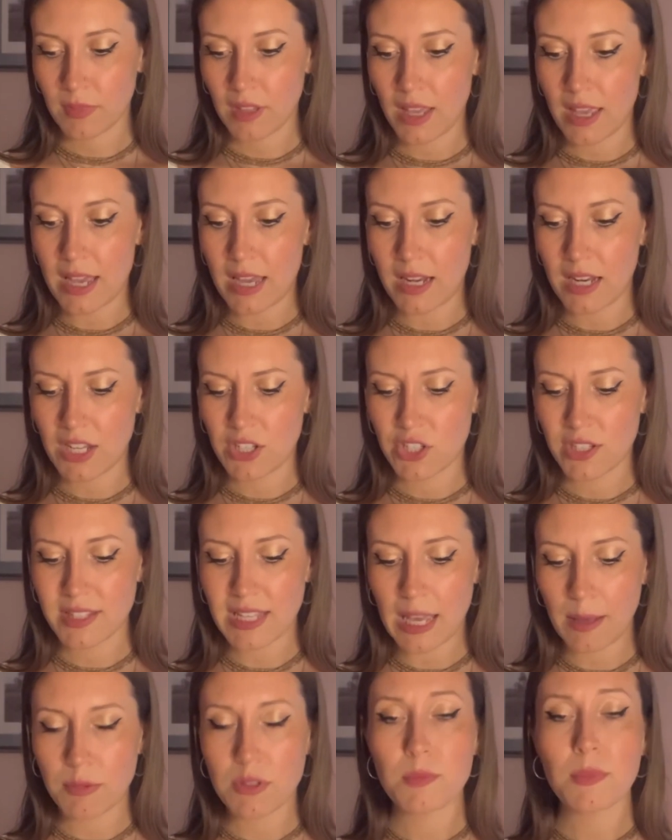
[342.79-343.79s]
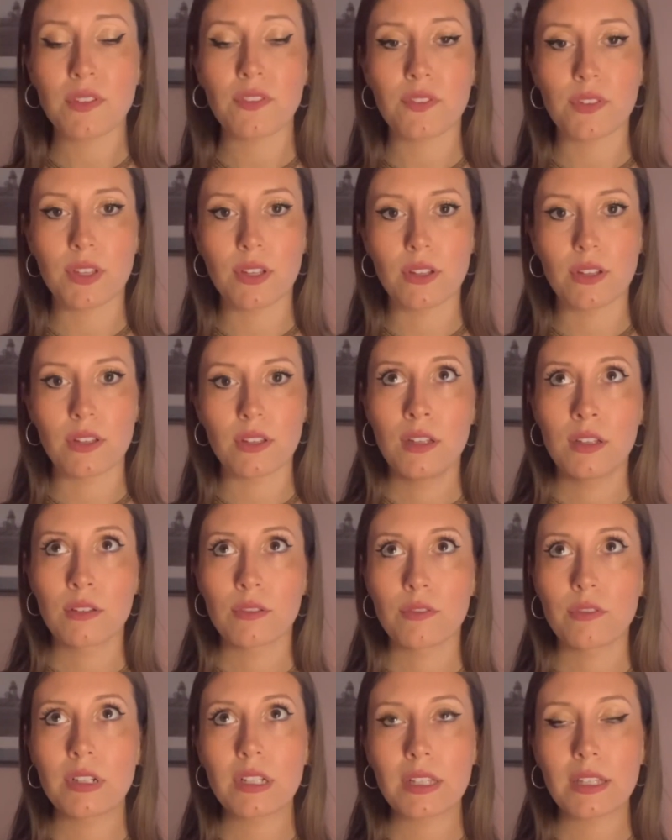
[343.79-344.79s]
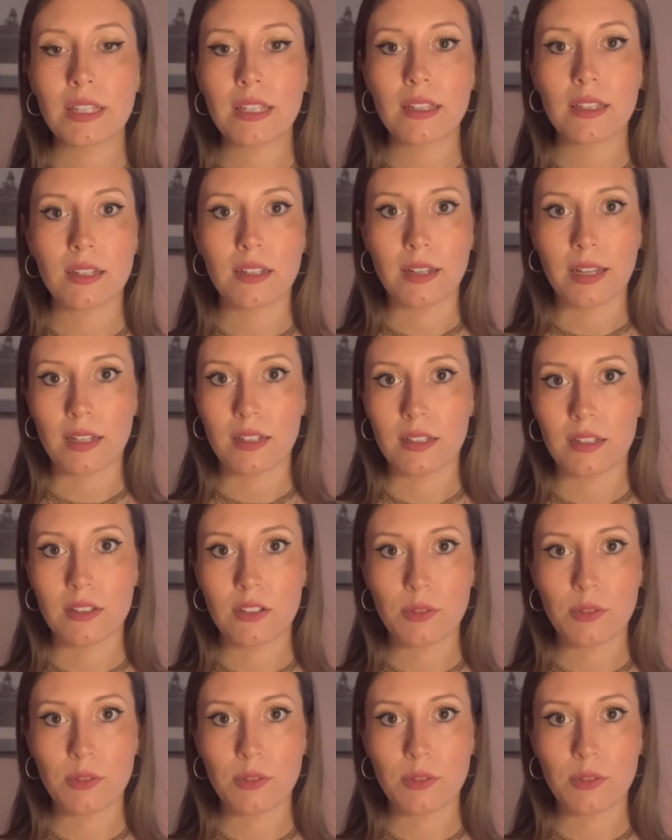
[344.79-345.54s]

and it just helps me feel really connected